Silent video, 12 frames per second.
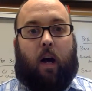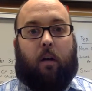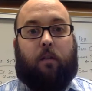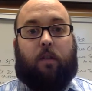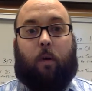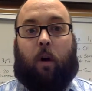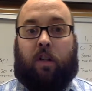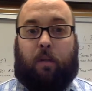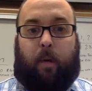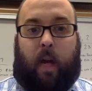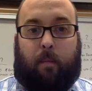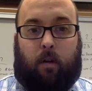So on your
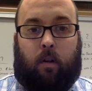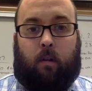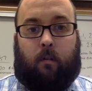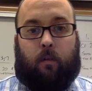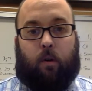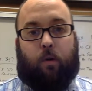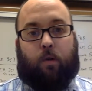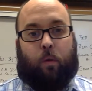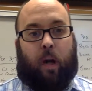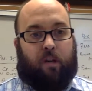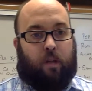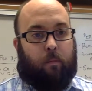paper, for whose
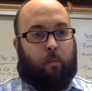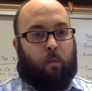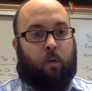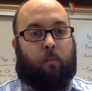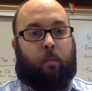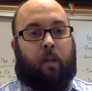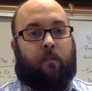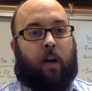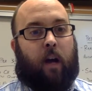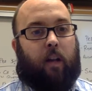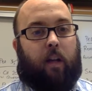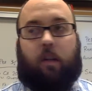rights were being
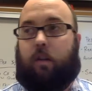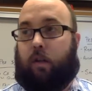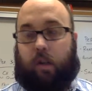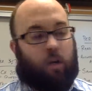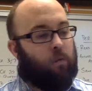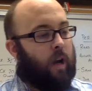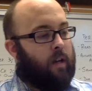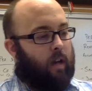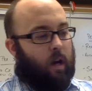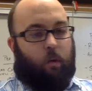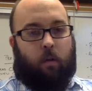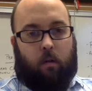violated, you're going to write
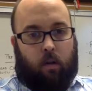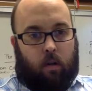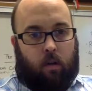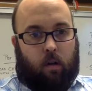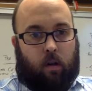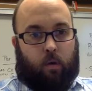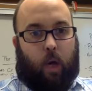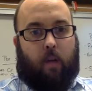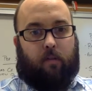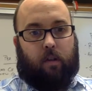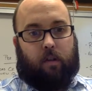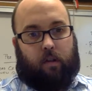down the
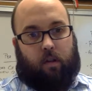drivers.